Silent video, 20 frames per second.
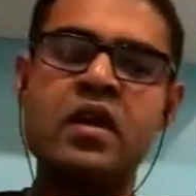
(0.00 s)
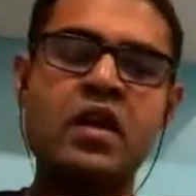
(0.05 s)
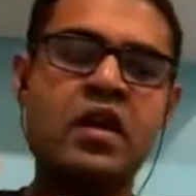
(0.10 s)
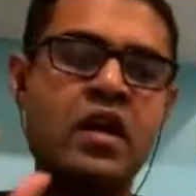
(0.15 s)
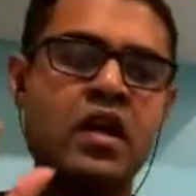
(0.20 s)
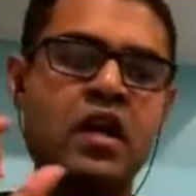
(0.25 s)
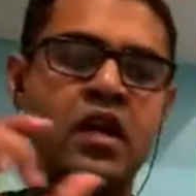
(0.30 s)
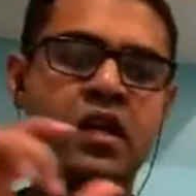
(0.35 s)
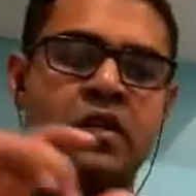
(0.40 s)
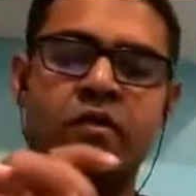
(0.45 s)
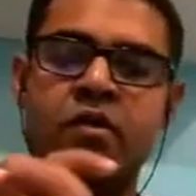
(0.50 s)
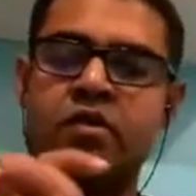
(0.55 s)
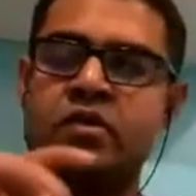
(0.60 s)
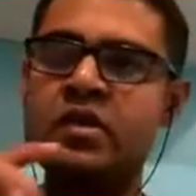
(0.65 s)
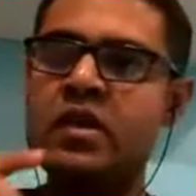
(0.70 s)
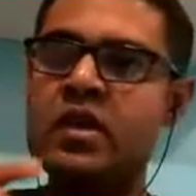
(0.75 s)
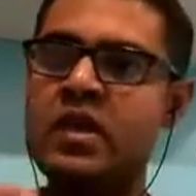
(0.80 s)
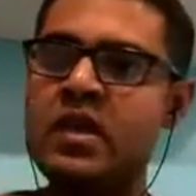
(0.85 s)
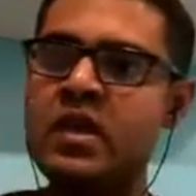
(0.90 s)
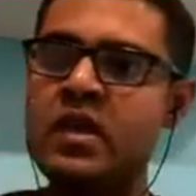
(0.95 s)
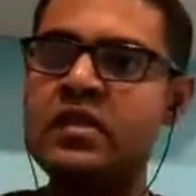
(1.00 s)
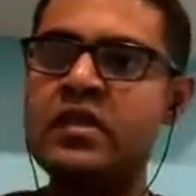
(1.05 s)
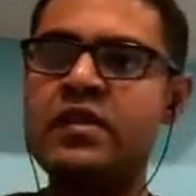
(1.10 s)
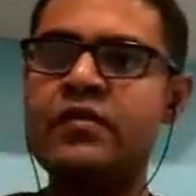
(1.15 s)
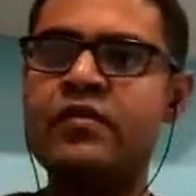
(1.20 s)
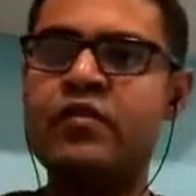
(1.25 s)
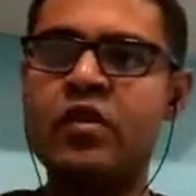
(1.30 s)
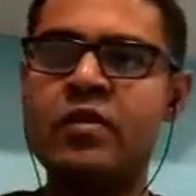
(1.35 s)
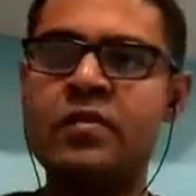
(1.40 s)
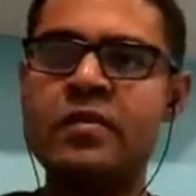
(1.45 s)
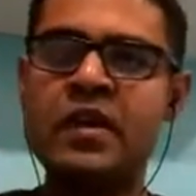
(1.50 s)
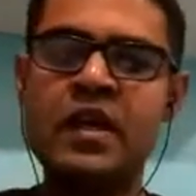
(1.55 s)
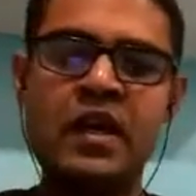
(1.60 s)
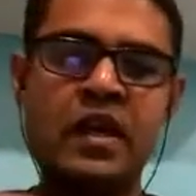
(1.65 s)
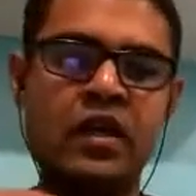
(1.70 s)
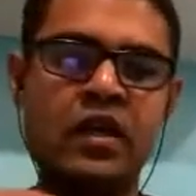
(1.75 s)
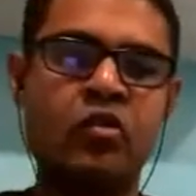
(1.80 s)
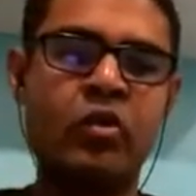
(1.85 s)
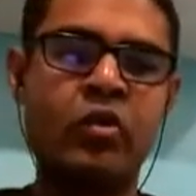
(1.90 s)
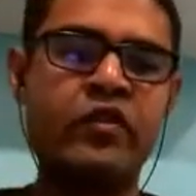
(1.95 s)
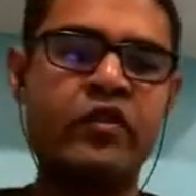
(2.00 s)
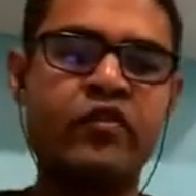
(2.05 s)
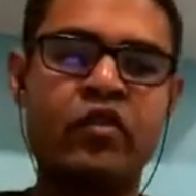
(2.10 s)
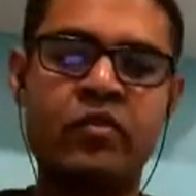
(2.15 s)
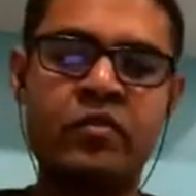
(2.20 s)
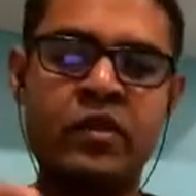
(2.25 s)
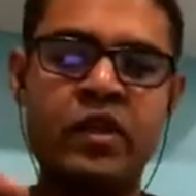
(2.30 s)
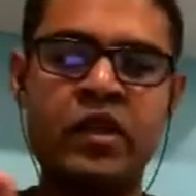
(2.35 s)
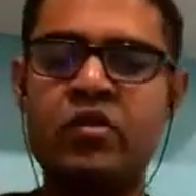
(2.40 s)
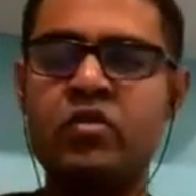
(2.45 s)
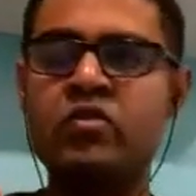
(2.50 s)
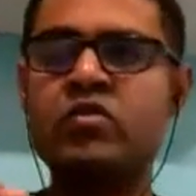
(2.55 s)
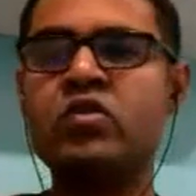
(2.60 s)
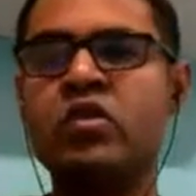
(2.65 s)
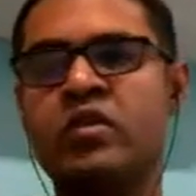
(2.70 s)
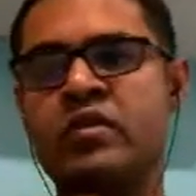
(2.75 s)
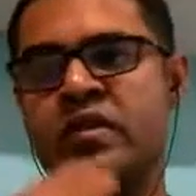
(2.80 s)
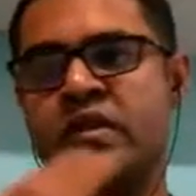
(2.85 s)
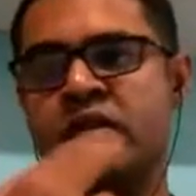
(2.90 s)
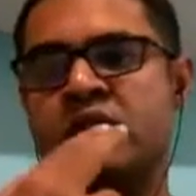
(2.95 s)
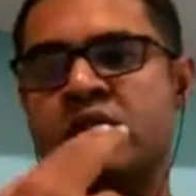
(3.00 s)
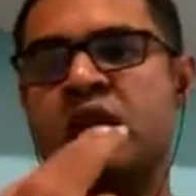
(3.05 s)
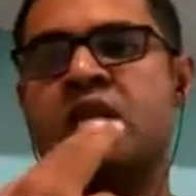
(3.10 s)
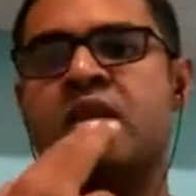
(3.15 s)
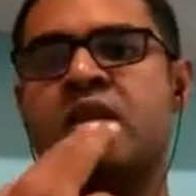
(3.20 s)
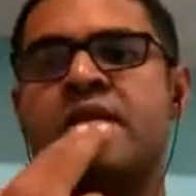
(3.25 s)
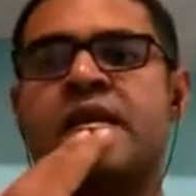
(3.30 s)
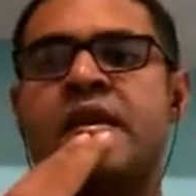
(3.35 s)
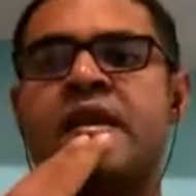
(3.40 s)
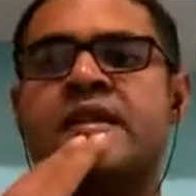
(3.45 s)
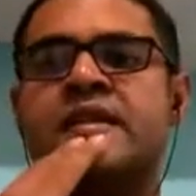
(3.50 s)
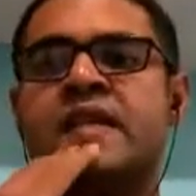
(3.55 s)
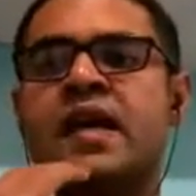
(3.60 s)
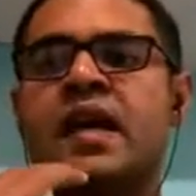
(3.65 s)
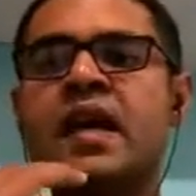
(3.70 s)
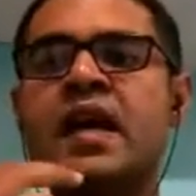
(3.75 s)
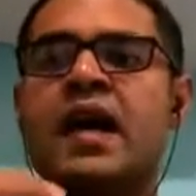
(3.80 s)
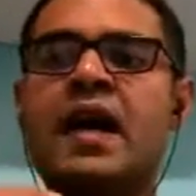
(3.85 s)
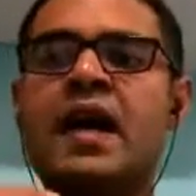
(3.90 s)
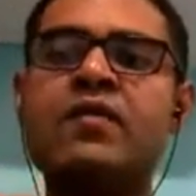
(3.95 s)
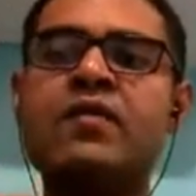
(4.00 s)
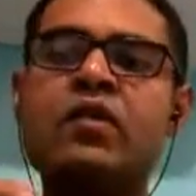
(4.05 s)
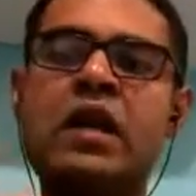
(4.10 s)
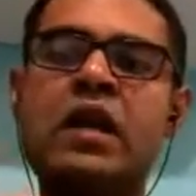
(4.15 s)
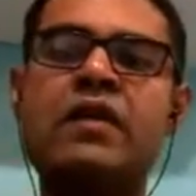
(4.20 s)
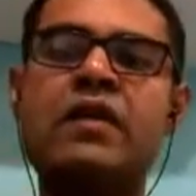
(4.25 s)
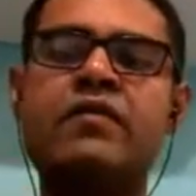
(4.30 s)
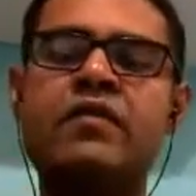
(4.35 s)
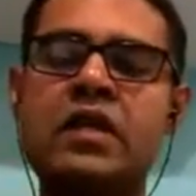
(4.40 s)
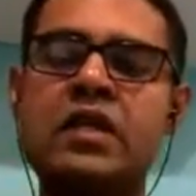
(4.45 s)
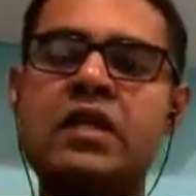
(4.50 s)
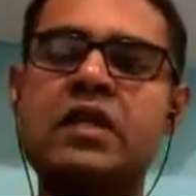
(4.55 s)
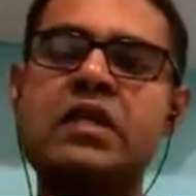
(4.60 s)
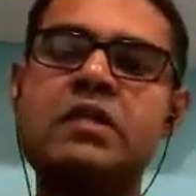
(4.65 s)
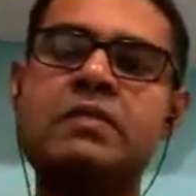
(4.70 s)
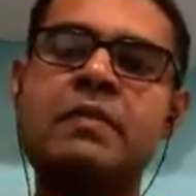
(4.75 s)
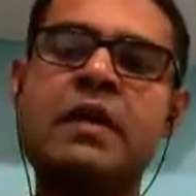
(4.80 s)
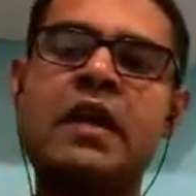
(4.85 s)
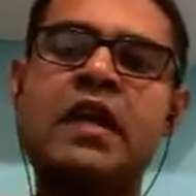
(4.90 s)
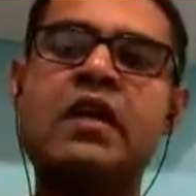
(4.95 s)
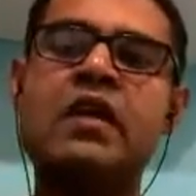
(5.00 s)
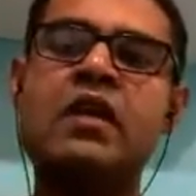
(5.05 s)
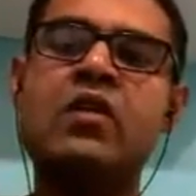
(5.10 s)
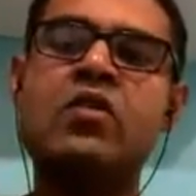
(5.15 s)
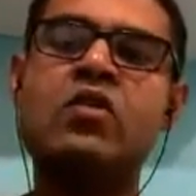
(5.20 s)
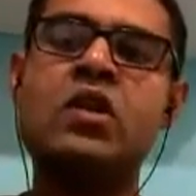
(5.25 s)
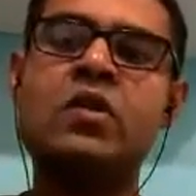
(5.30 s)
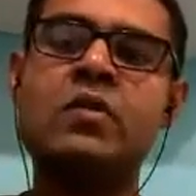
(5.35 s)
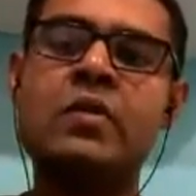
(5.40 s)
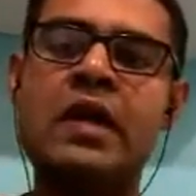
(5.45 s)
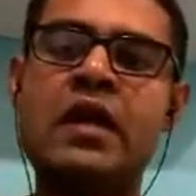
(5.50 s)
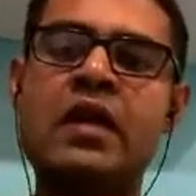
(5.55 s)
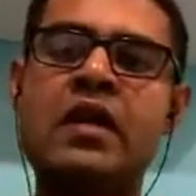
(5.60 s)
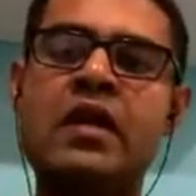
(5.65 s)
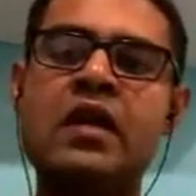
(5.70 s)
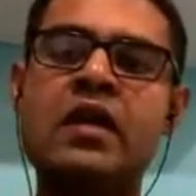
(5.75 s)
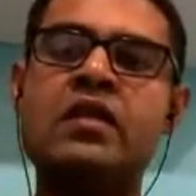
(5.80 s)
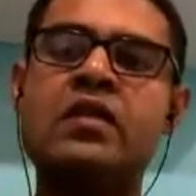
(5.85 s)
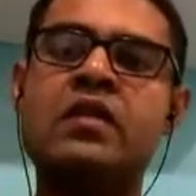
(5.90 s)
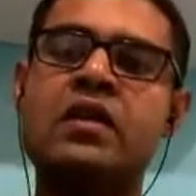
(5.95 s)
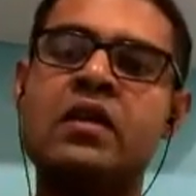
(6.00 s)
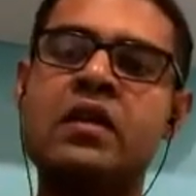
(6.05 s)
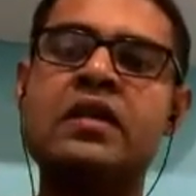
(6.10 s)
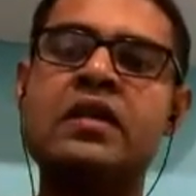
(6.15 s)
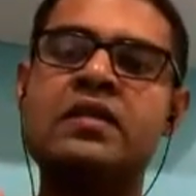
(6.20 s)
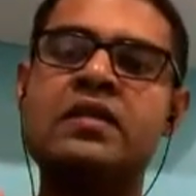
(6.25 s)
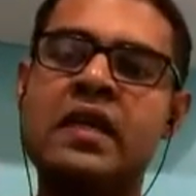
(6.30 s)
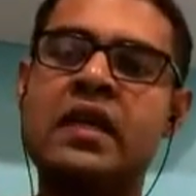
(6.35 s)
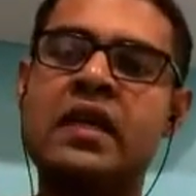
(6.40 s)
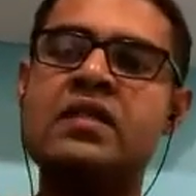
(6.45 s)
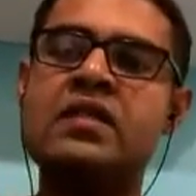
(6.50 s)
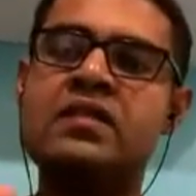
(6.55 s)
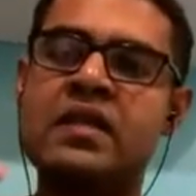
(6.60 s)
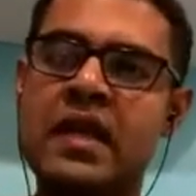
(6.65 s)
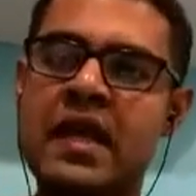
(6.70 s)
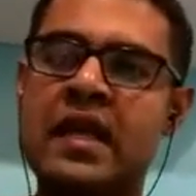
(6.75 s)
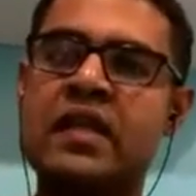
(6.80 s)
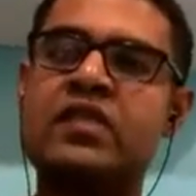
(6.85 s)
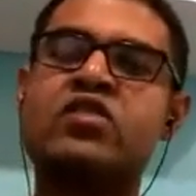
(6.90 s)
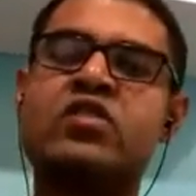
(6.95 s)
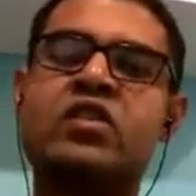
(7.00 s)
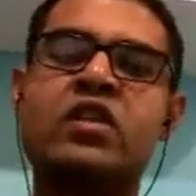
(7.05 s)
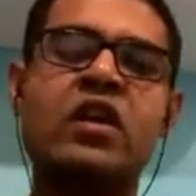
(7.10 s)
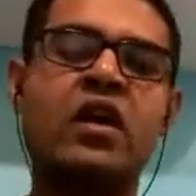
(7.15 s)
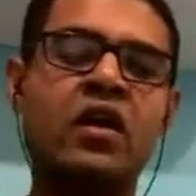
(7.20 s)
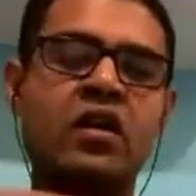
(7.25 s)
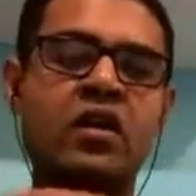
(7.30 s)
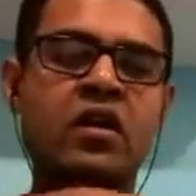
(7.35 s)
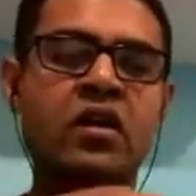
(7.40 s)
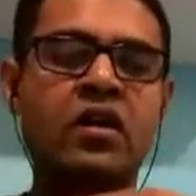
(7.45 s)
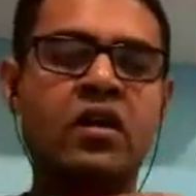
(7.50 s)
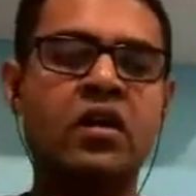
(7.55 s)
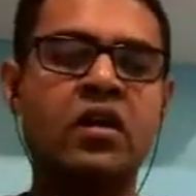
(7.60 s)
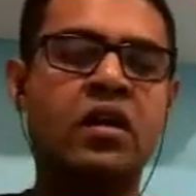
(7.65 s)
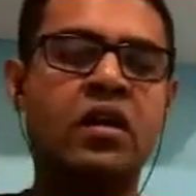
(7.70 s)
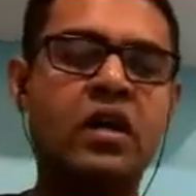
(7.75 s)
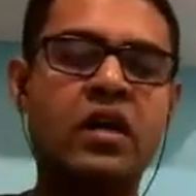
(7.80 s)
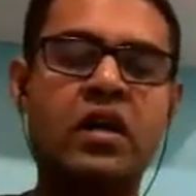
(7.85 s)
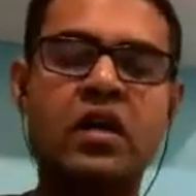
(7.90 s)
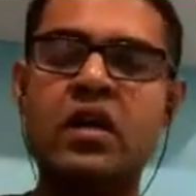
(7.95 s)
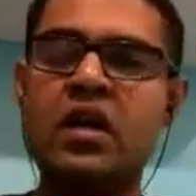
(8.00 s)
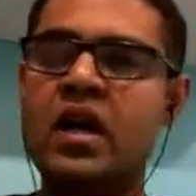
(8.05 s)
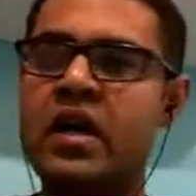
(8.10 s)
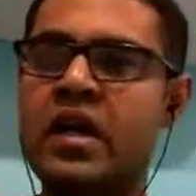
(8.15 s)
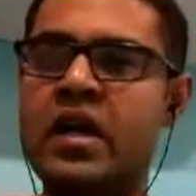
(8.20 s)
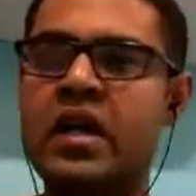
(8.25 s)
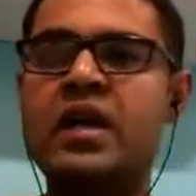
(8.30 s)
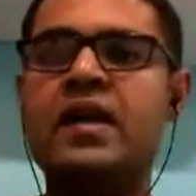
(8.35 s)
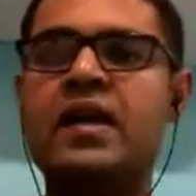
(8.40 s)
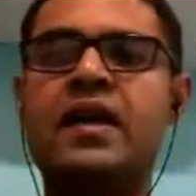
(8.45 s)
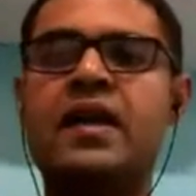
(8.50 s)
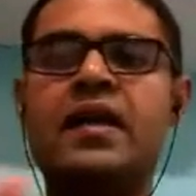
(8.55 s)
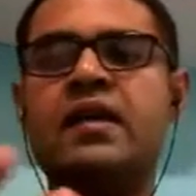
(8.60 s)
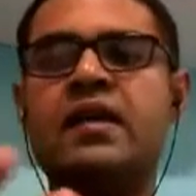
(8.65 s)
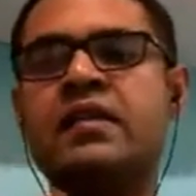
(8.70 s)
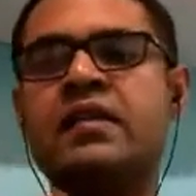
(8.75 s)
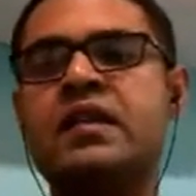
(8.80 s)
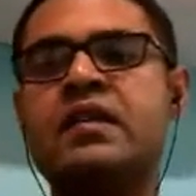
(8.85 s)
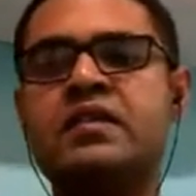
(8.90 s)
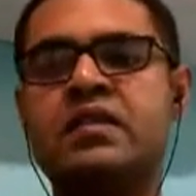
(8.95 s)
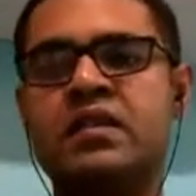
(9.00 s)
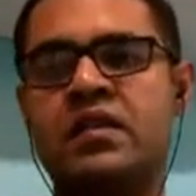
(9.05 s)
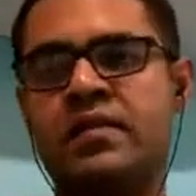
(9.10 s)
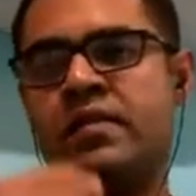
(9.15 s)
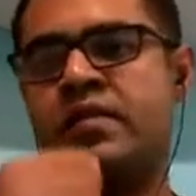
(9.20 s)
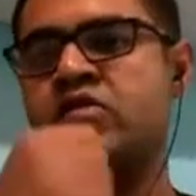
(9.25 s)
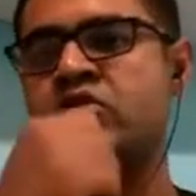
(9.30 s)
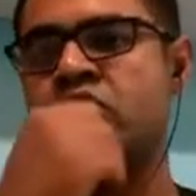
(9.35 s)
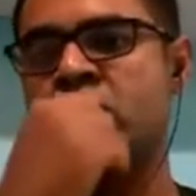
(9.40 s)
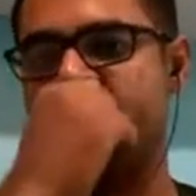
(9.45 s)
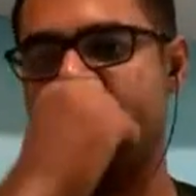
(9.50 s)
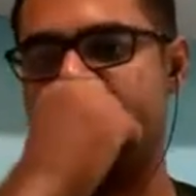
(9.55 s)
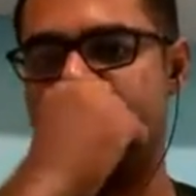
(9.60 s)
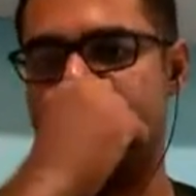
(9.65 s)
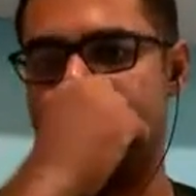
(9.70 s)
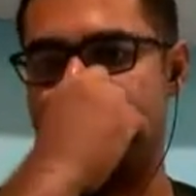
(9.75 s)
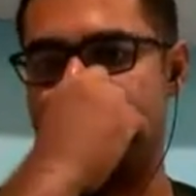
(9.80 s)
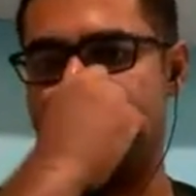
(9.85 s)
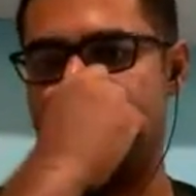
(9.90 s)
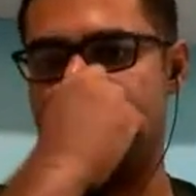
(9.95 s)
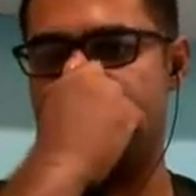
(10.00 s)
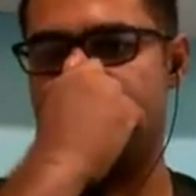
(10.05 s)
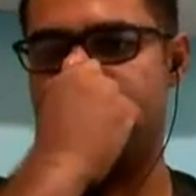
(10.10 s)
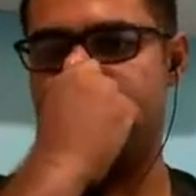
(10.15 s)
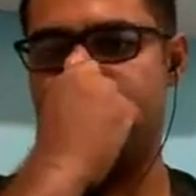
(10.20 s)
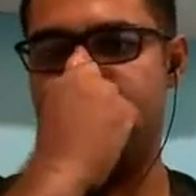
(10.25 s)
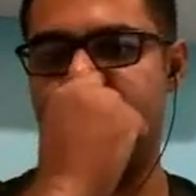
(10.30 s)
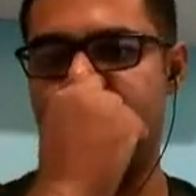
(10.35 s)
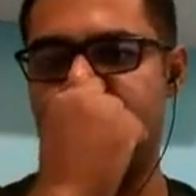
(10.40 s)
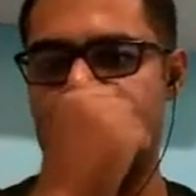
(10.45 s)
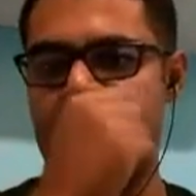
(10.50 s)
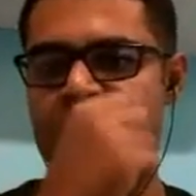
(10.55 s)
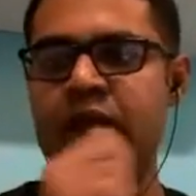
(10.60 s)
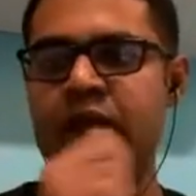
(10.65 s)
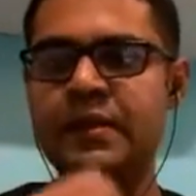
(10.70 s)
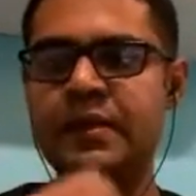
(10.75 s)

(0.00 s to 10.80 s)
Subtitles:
it was easy for me and quick for me to solve this. Otherwise, I would have spent around 20-30 seconds extra in again taking the LCM and solving it. All right.